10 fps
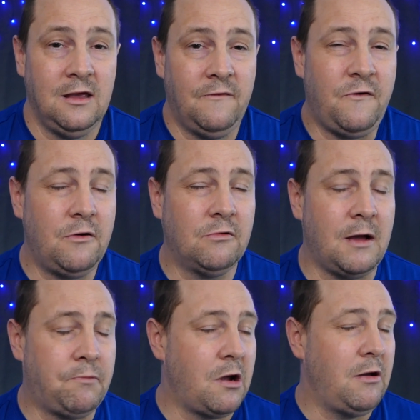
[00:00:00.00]
Final
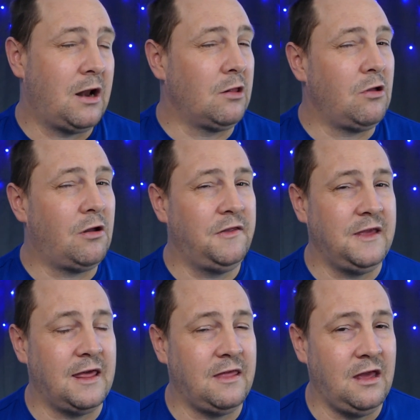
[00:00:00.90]
Cut Pro and a lot of the
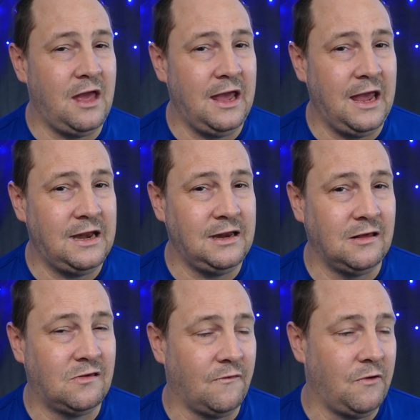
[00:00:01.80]
other editing
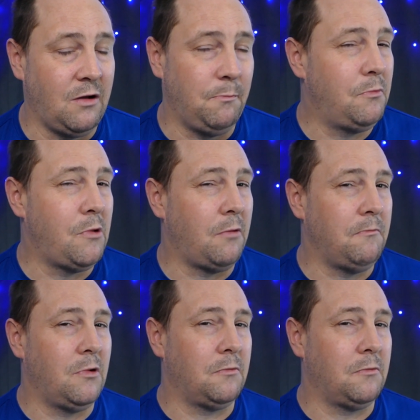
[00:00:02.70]
software on, on,